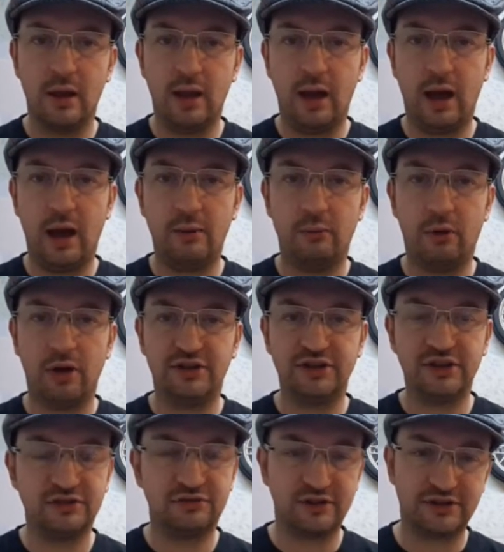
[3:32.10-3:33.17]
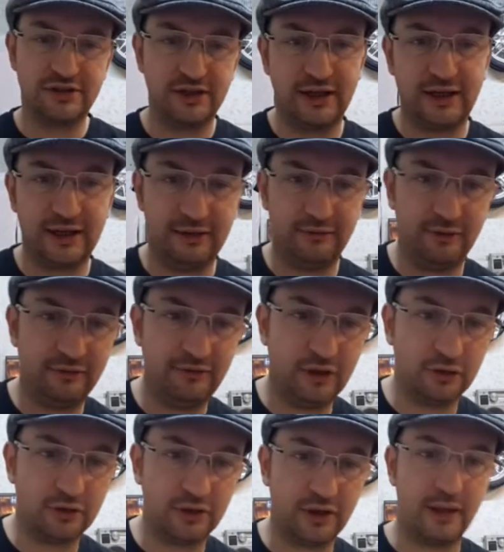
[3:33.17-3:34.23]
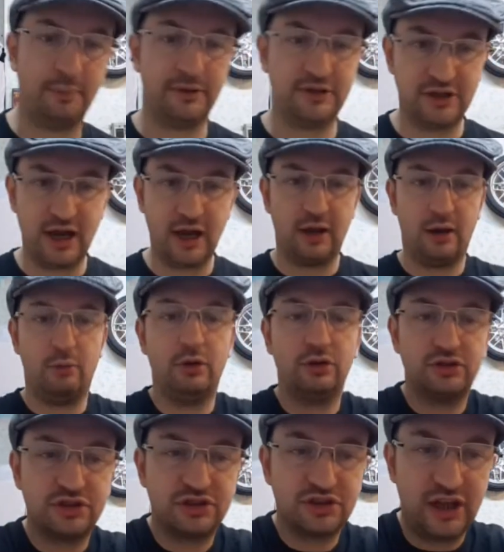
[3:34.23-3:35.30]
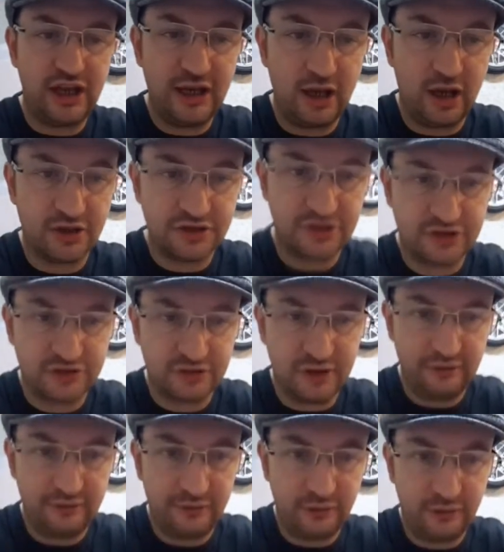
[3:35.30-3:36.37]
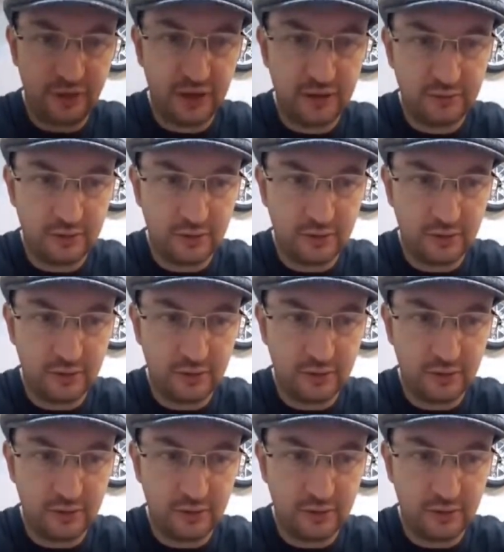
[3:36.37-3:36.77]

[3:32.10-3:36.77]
And what is interestingly clever, if you look at that picture, we'll just enlarge the screen for you.